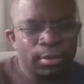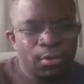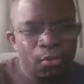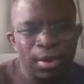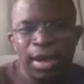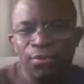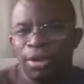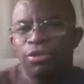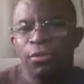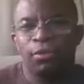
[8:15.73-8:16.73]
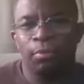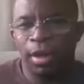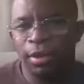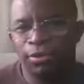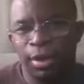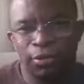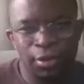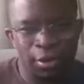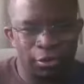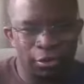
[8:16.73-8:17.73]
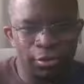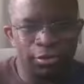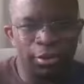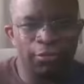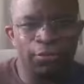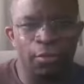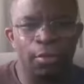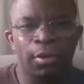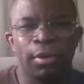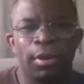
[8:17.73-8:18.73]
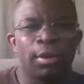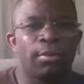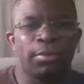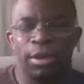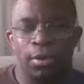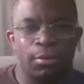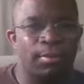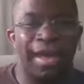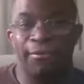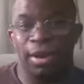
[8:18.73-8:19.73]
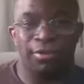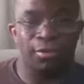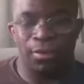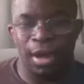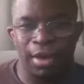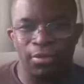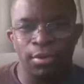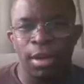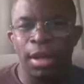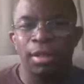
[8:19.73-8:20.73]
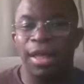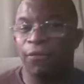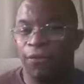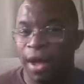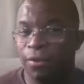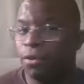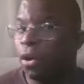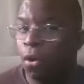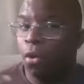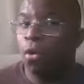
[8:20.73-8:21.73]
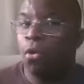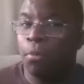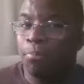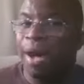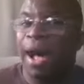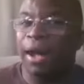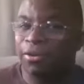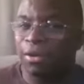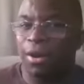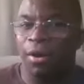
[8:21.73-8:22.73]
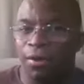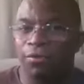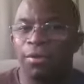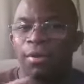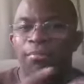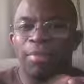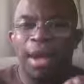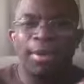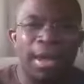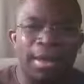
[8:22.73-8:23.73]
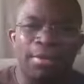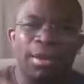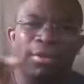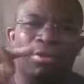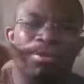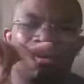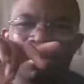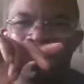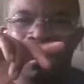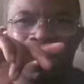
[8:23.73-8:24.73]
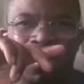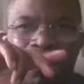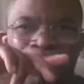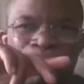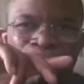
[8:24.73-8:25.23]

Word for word: when they went to his place and they started searching for, you know, evidence and what have you, they found a whole box of Bobby Hemmitt, um,